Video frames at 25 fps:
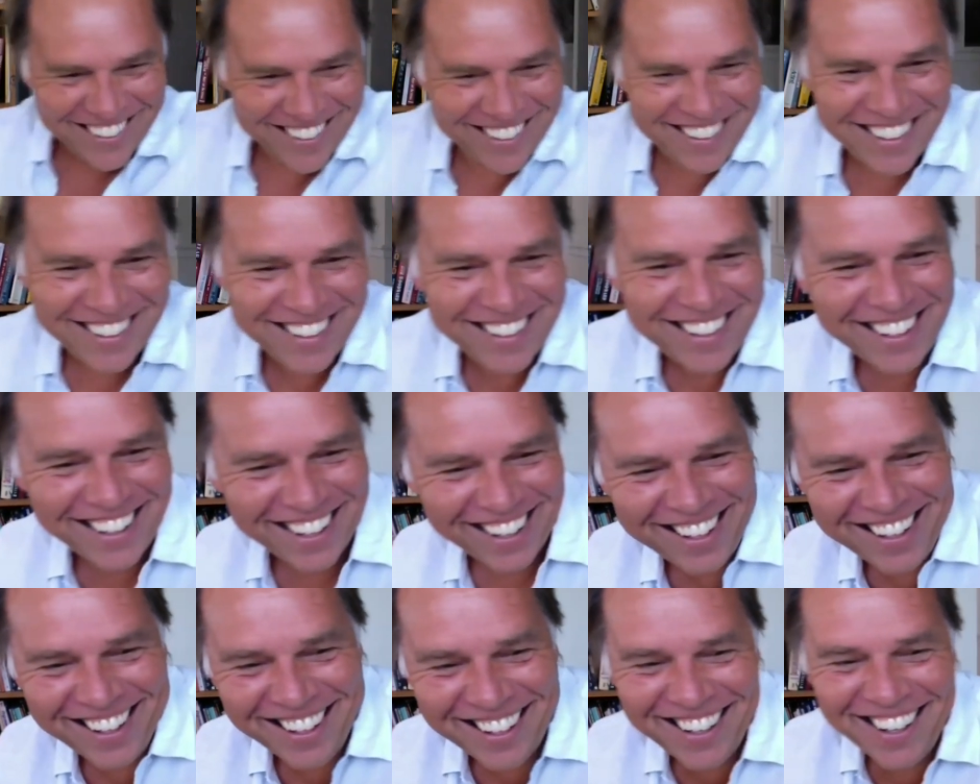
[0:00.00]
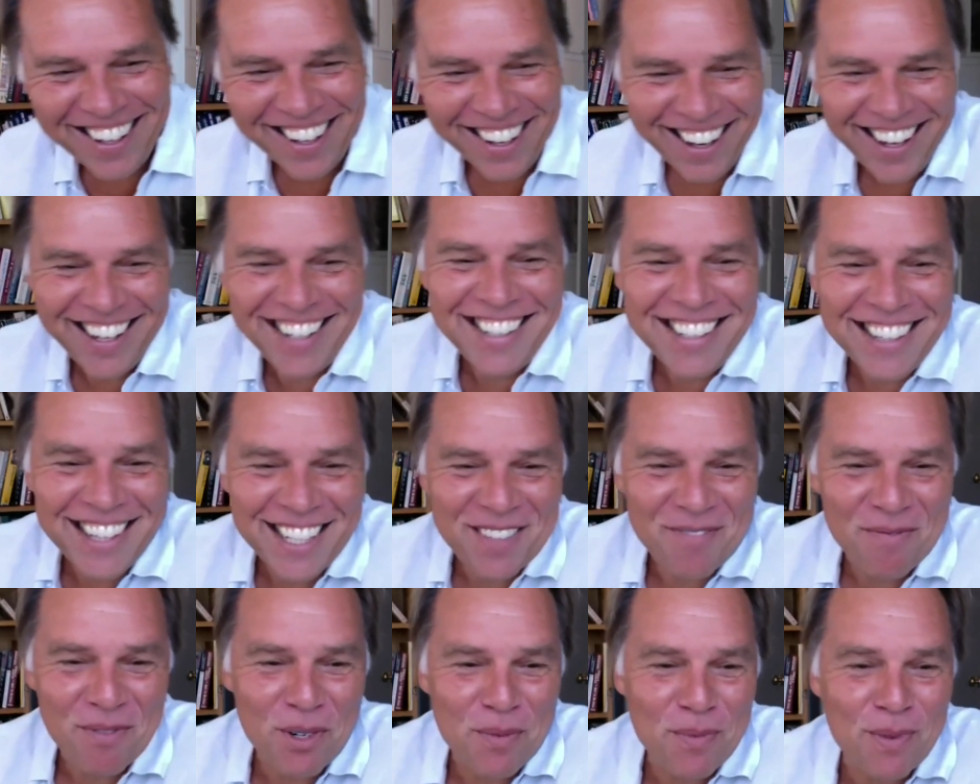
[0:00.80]
I did that on
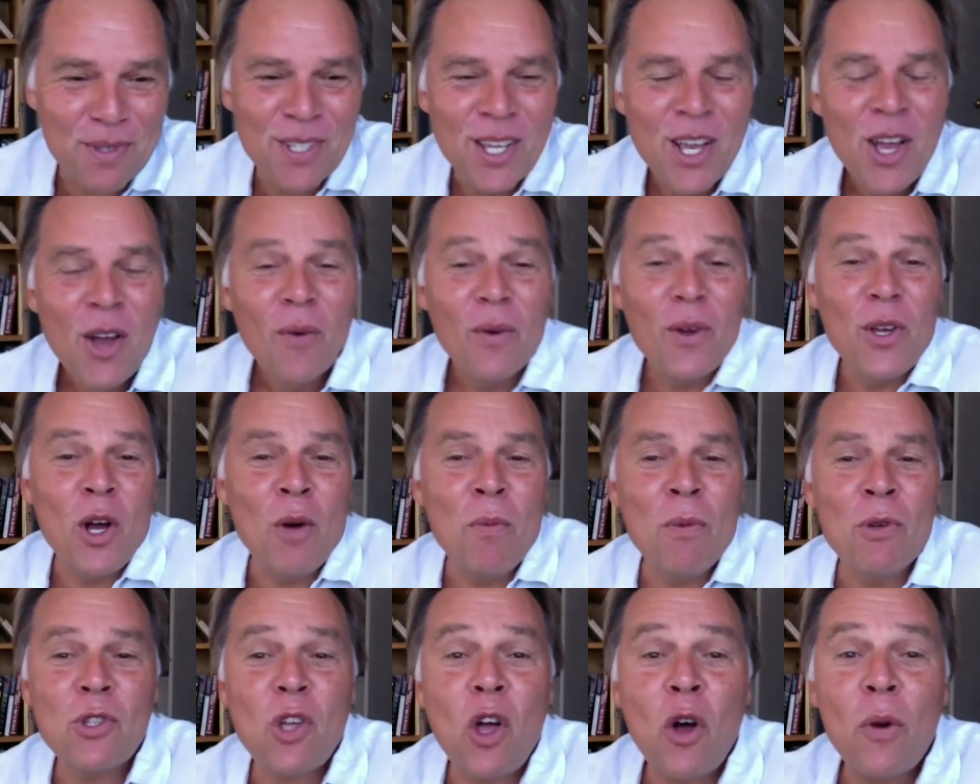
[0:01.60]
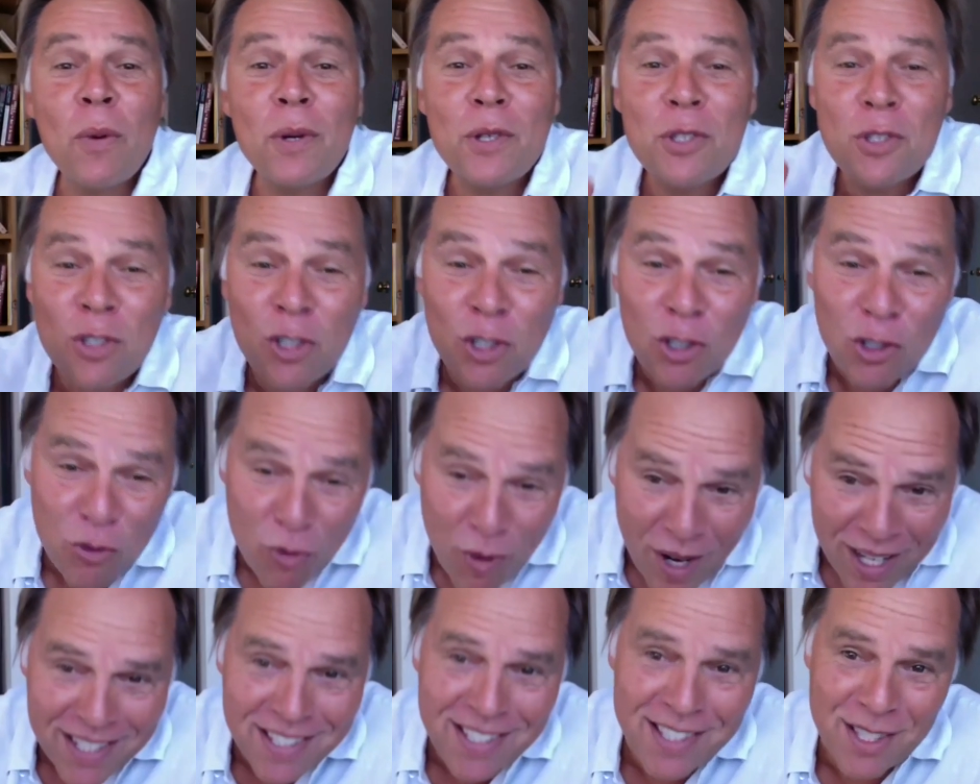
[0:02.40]
purpose. We almost always
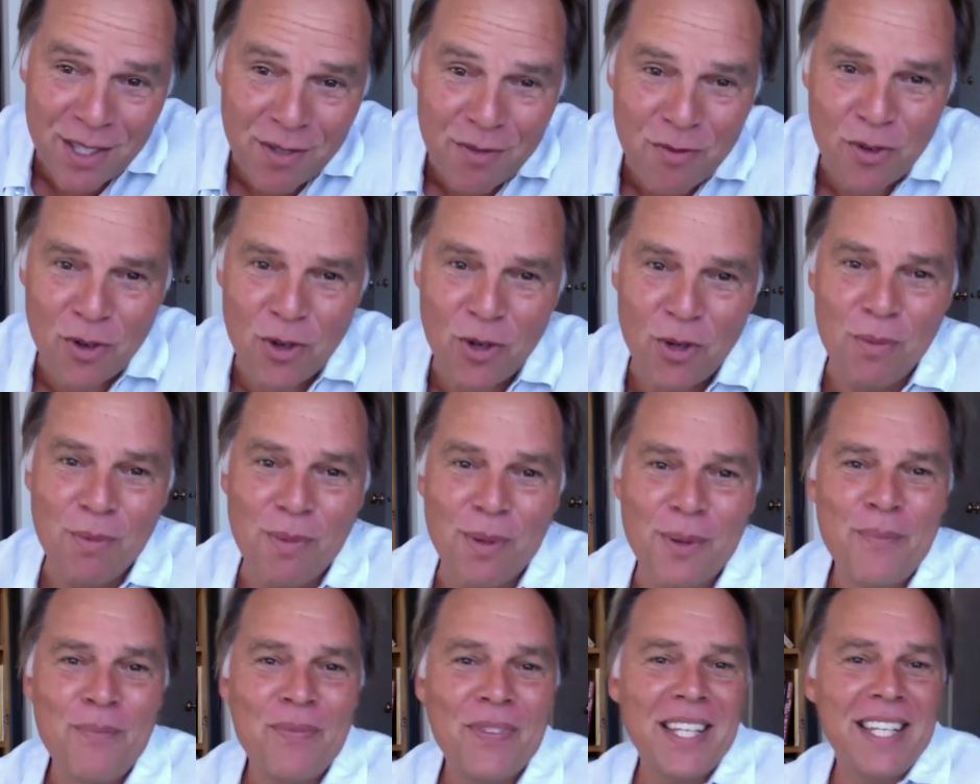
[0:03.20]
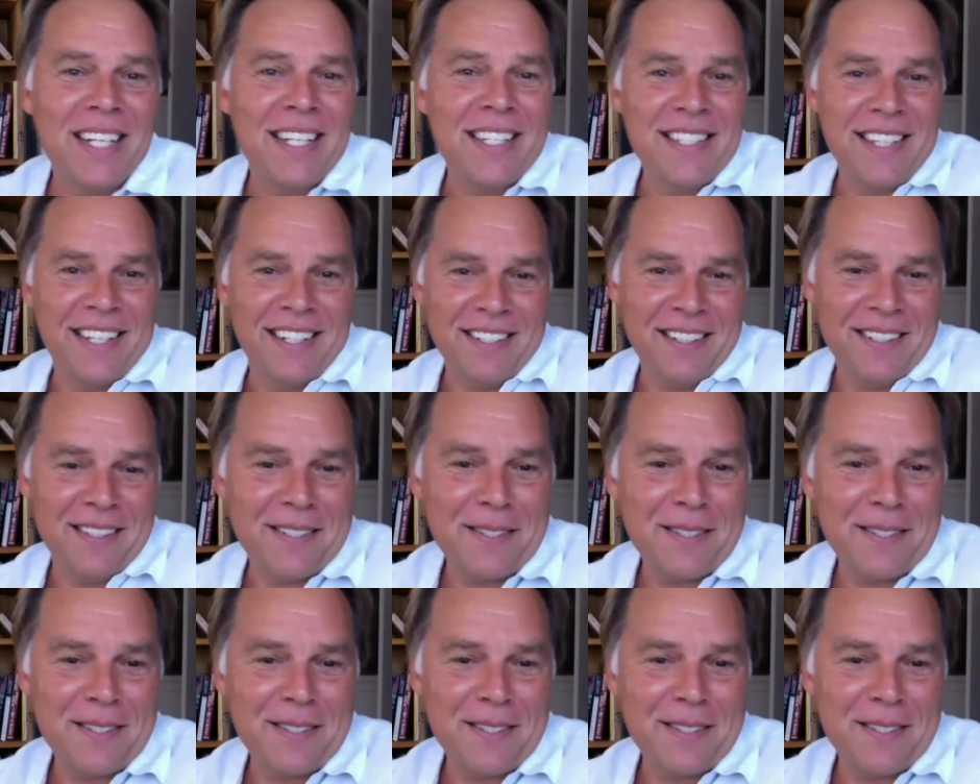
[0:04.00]
stress the verb in a sentence.